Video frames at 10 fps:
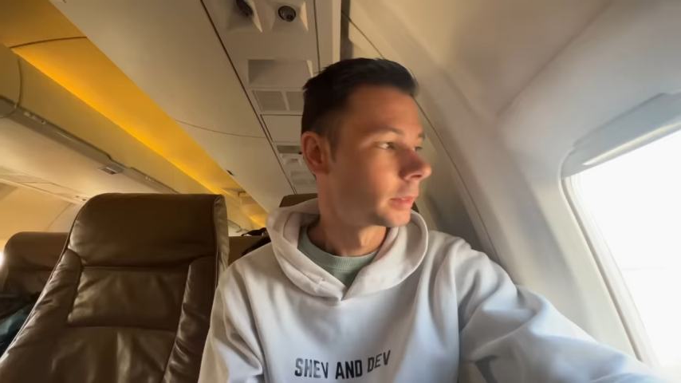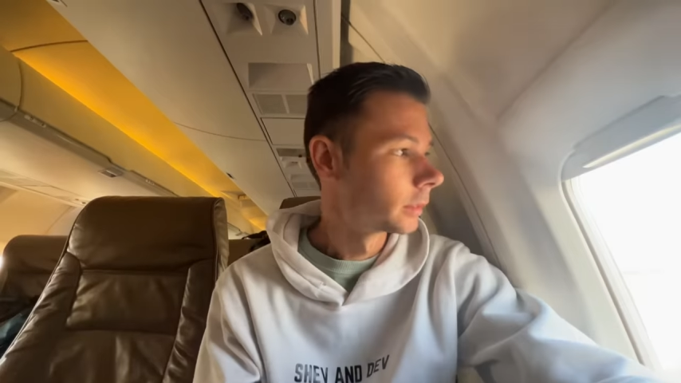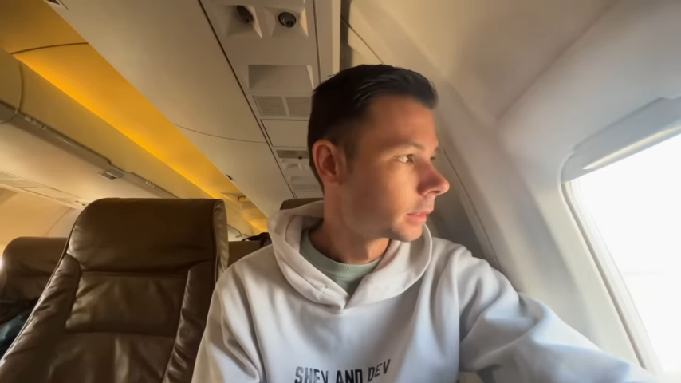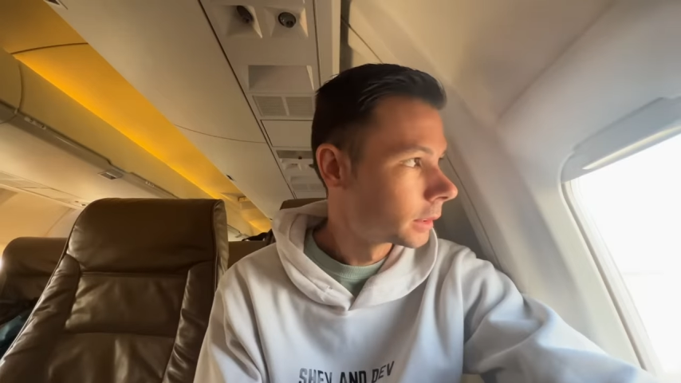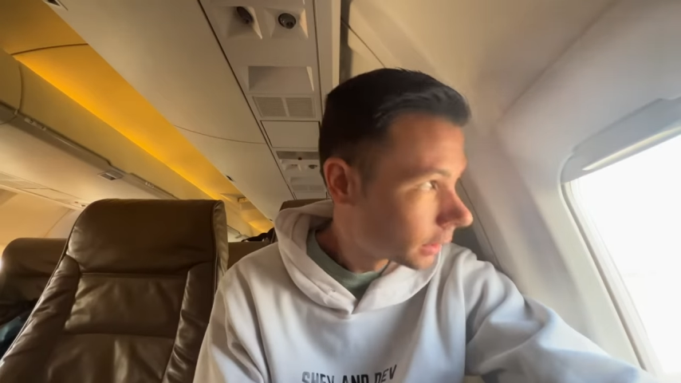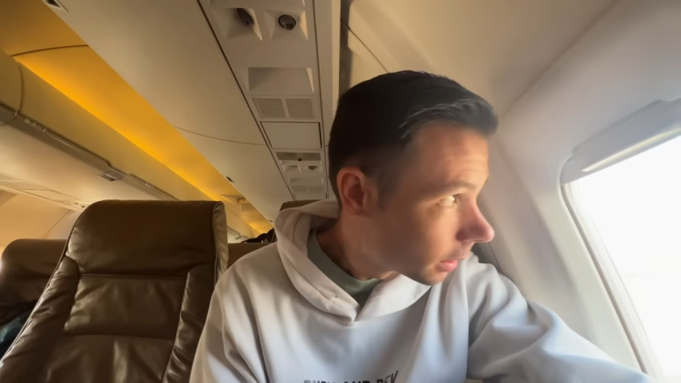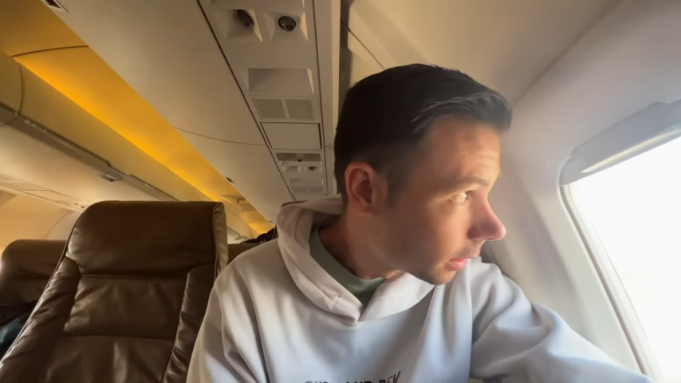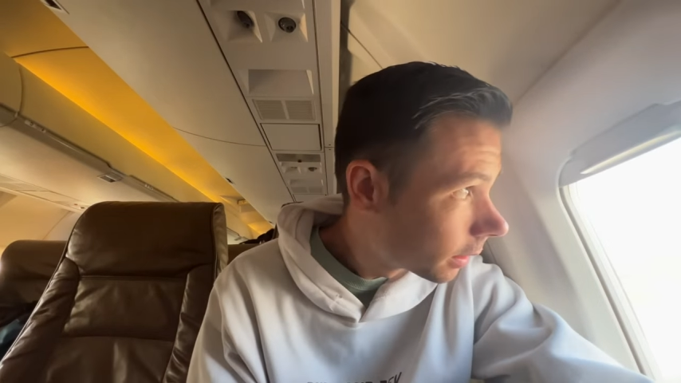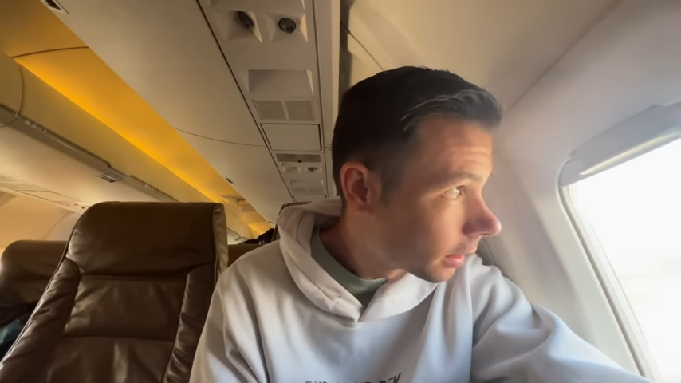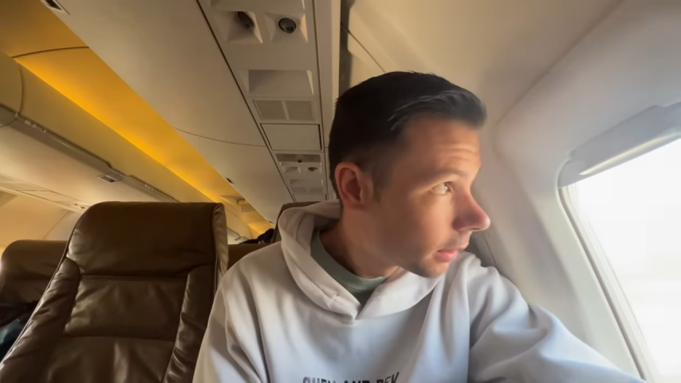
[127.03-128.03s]
Every person
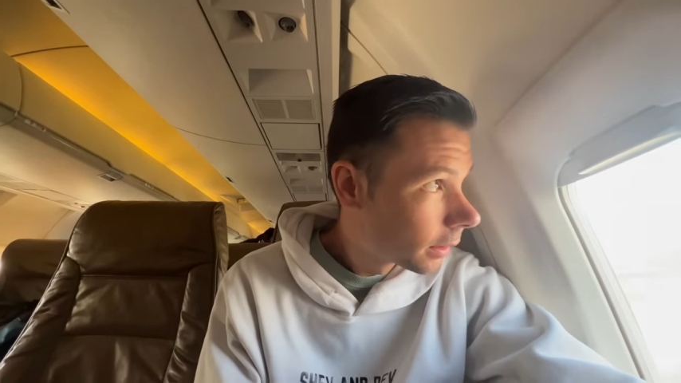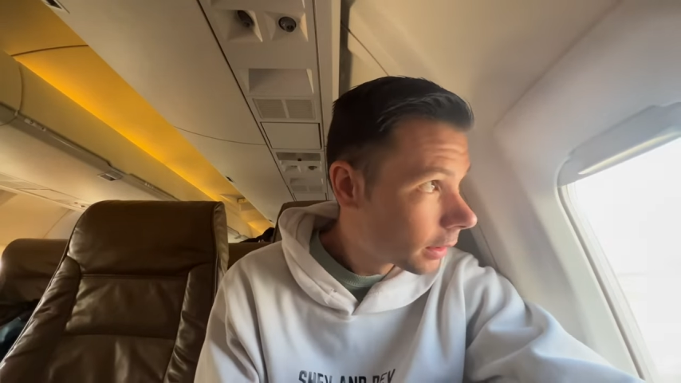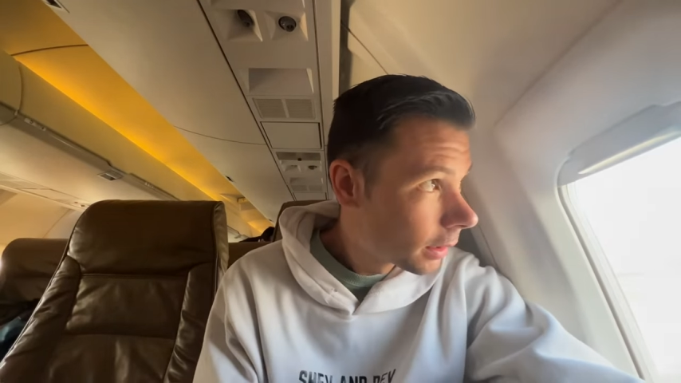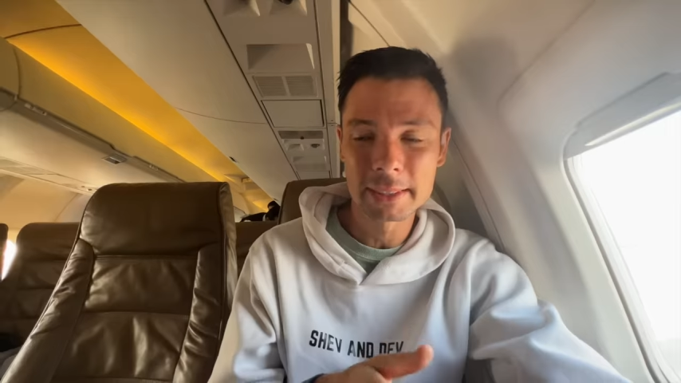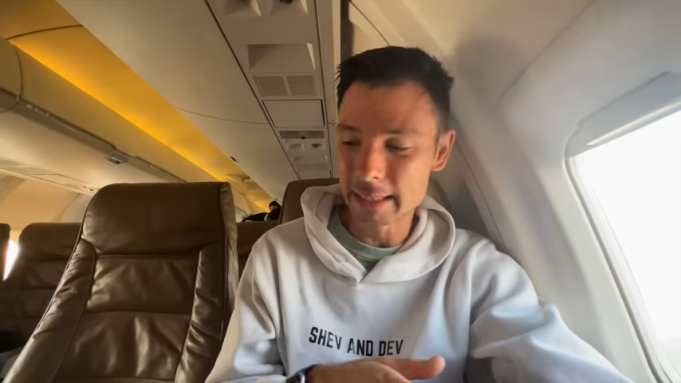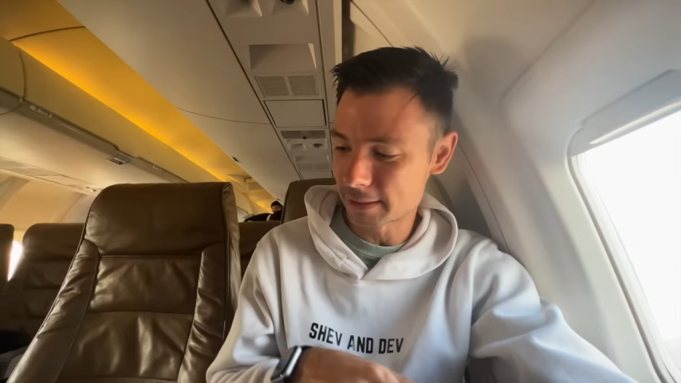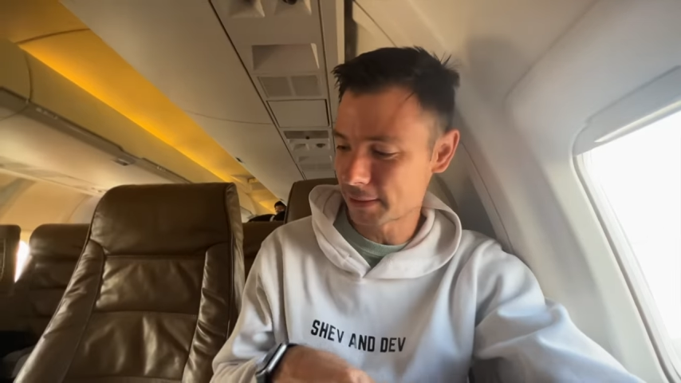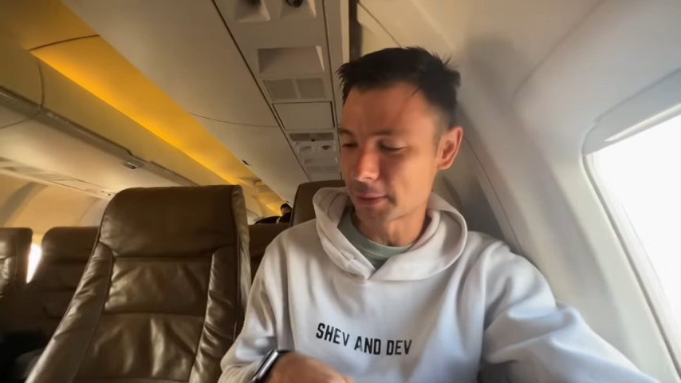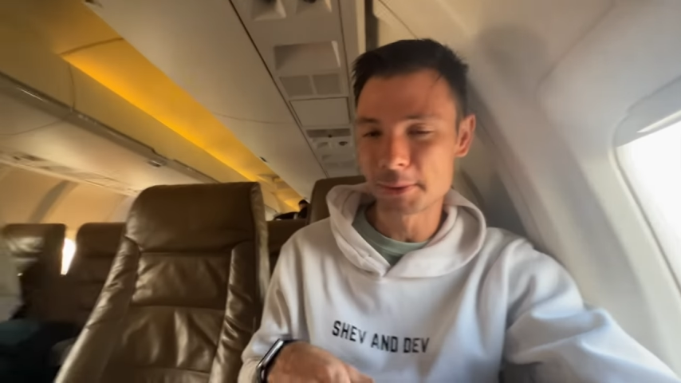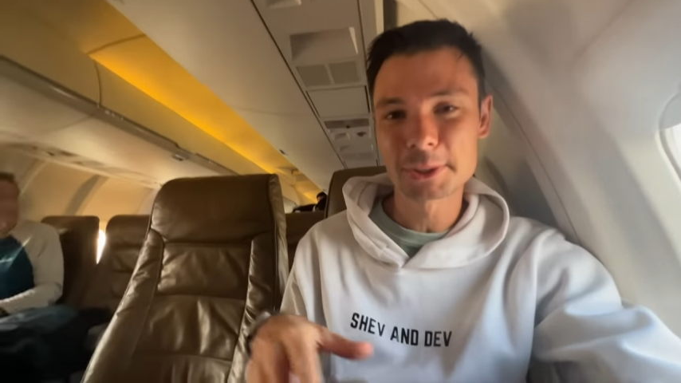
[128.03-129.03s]
gets a window seat,
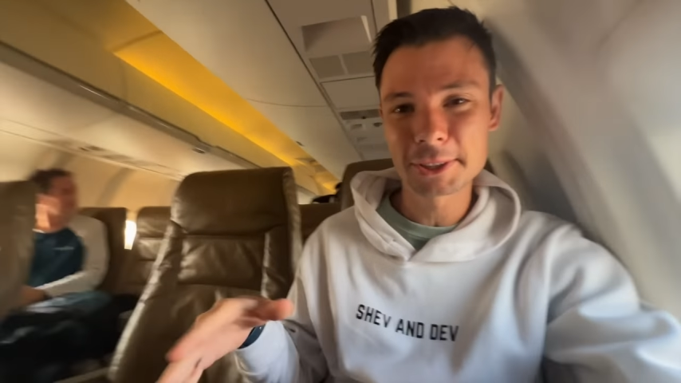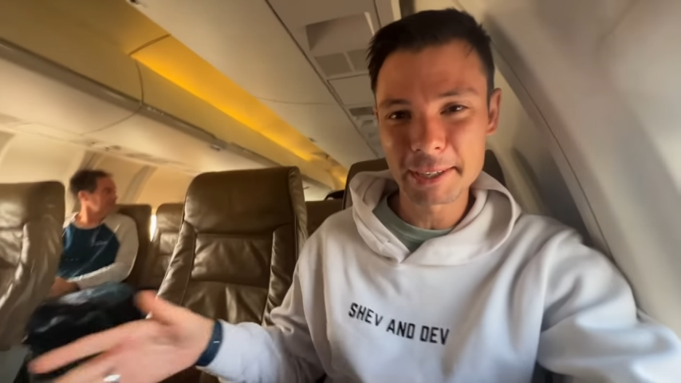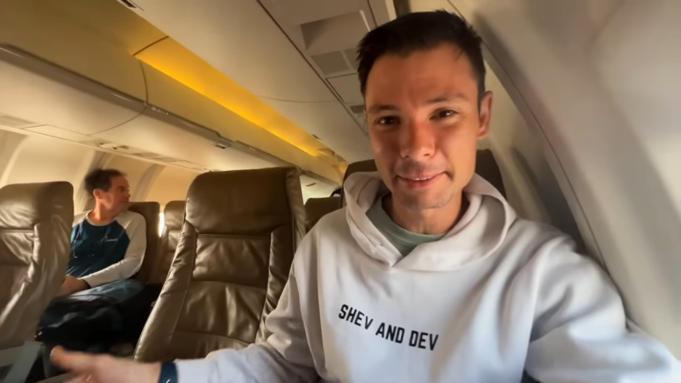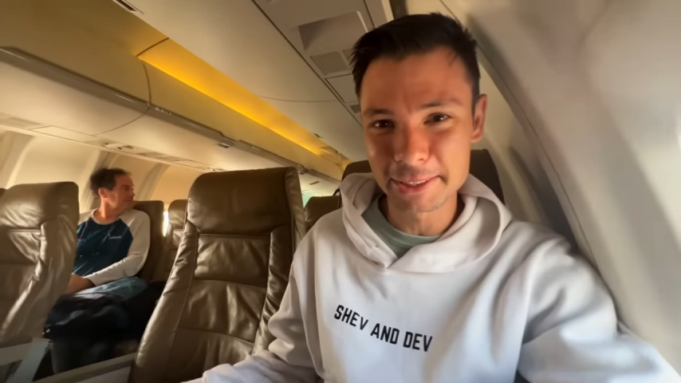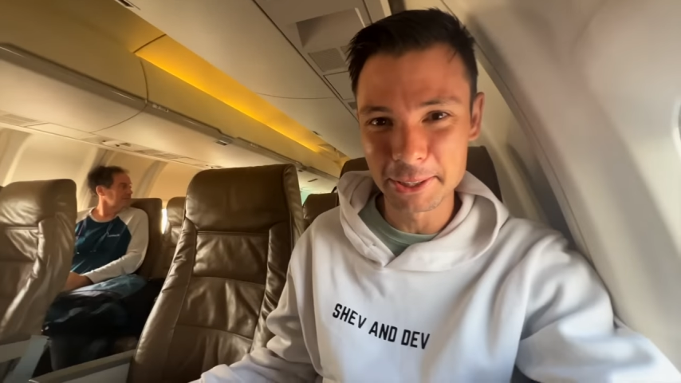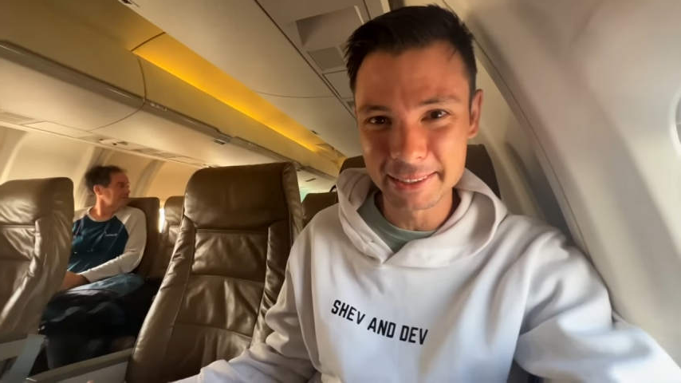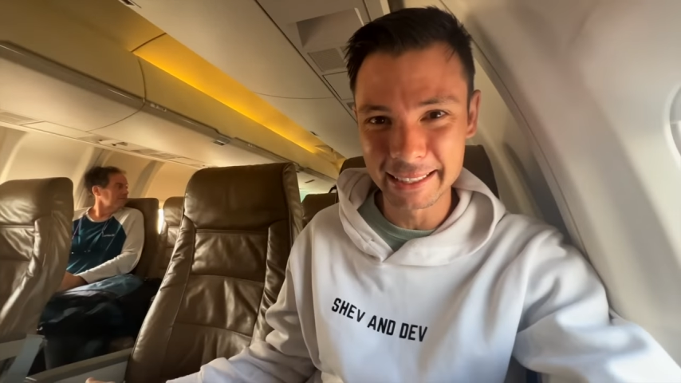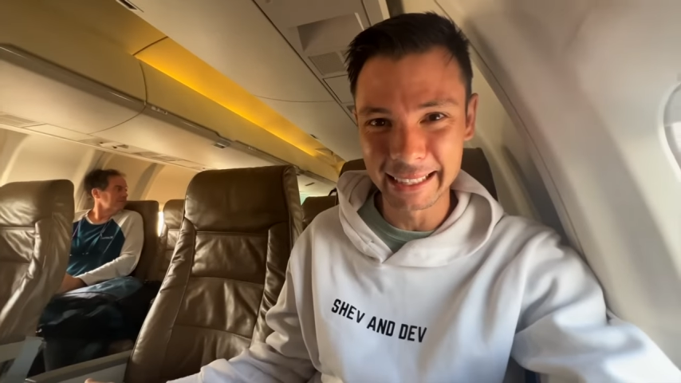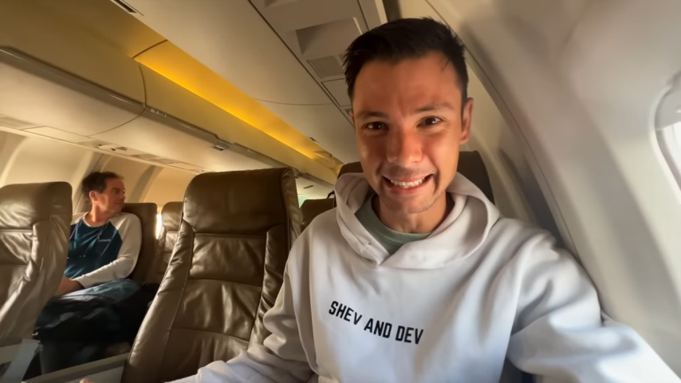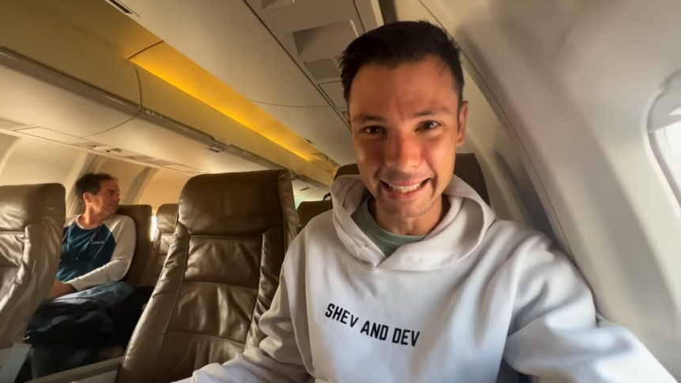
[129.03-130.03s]
so is not
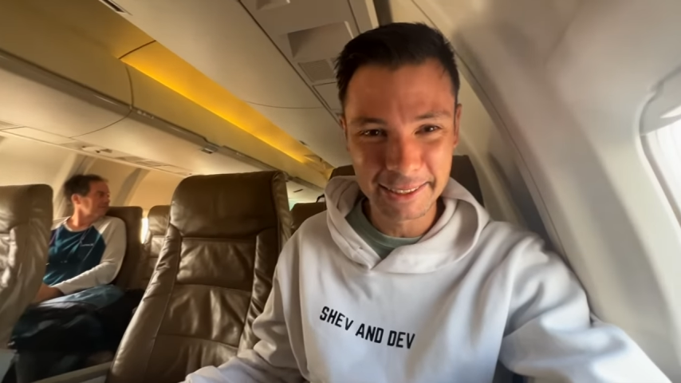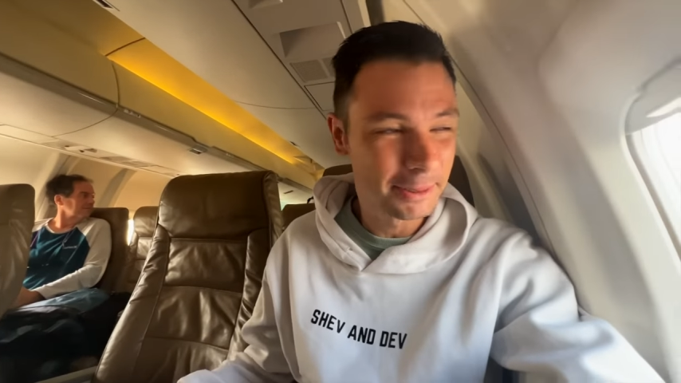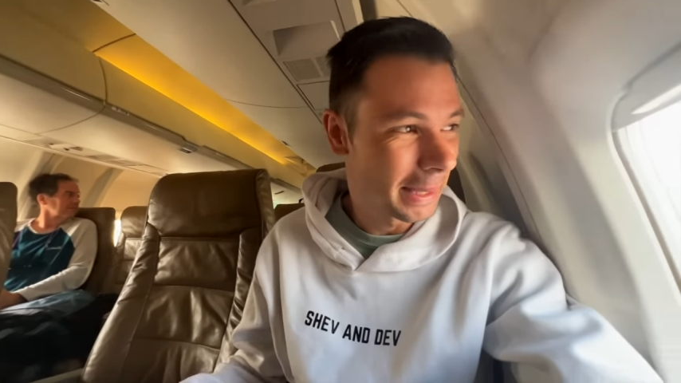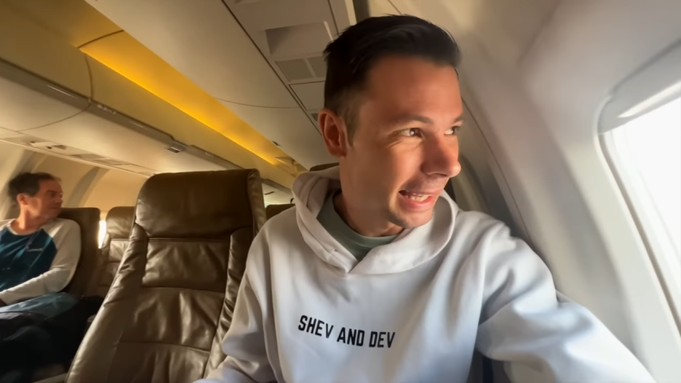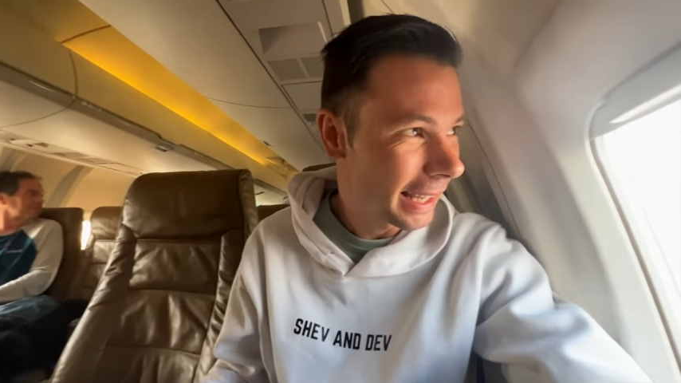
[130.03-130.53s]
sitting next to me.